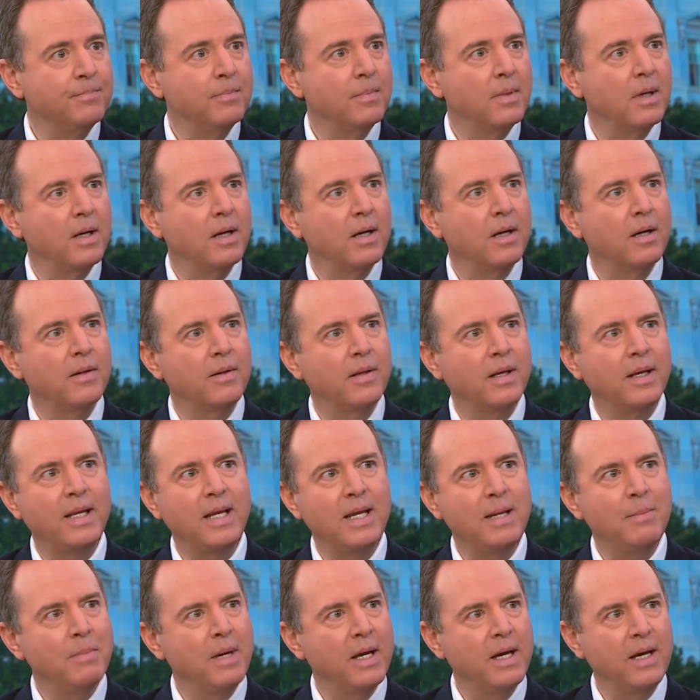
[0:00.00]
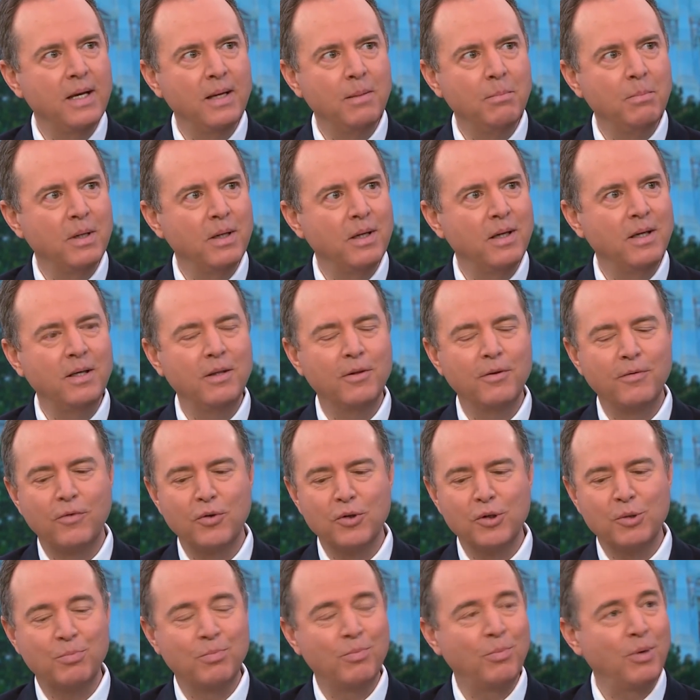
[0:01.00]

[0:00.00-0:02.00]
that he may be the first